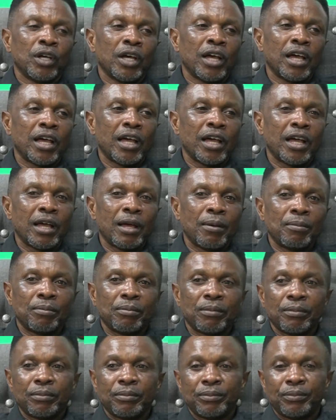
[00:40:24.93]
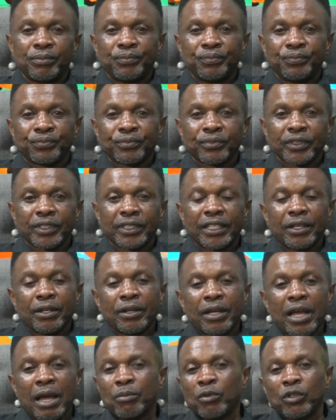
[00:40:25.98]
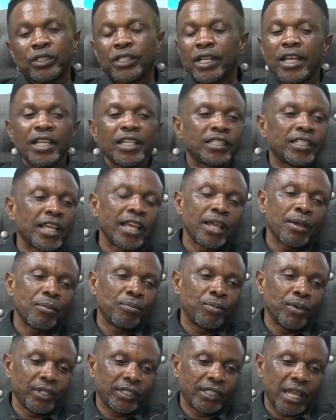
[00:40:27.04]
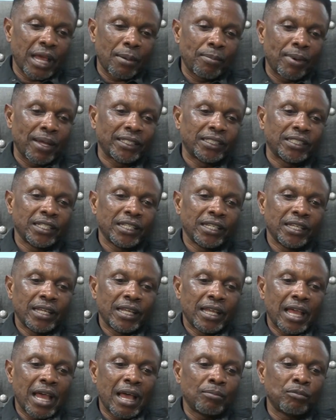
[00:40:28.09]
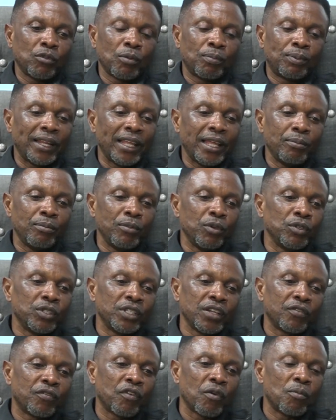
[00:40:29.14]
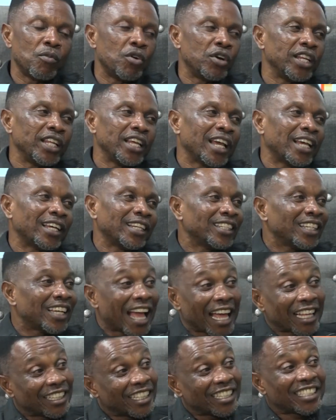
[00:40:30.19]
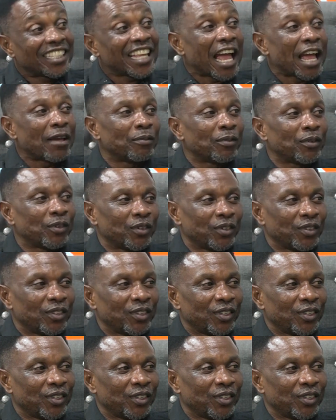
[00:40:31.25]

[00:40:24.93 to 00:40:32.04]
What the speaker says: I'm not saying say I'm pesca, but I'm not playing music for money at this time, no.